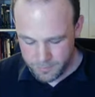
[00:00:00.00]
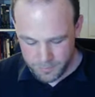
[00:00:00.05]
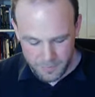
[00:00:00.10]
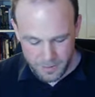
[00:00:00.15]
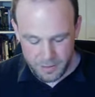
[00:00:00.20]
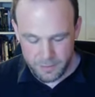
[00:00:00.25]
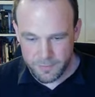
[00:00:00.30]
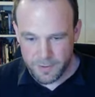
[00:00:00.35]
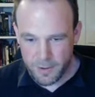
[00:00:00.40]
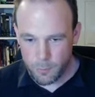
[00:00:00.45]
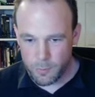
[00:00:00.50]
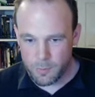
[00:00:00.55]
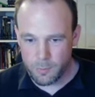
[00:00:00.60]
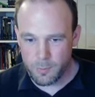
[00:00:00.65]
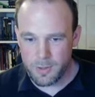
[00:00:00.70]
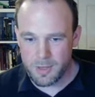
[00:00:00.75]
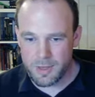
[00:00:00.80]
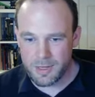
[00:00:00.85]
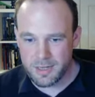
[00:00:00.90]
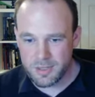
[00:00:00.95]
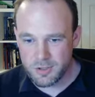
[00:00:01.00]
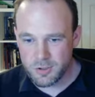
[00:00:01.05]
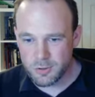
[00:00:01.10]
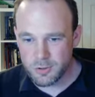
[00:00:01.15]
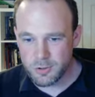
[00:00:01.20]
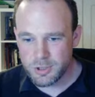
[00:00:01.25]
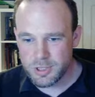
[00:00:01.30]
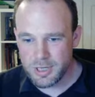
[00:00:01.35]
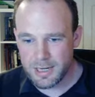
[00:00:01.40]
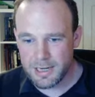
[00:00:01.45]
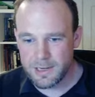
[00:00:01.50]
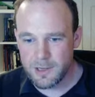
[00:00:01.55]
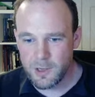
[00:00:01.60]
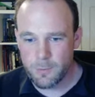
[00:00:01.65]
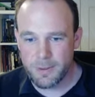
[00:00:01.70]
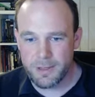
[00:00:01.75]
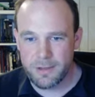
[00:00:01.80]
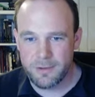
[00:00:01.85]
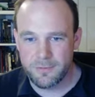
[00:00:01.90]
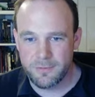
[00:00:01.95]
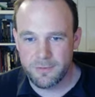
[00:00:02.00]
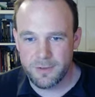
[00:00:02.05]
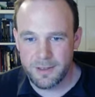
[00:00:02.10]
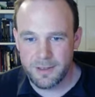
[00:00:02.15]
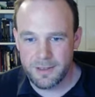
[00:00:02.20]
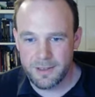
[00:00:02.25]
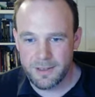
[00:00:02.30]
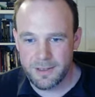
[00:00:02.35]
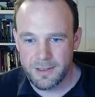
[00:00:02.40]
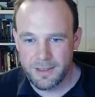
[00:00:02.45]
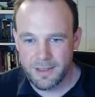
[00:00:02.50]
It's fine. We, we can indulge in a little bit of uh,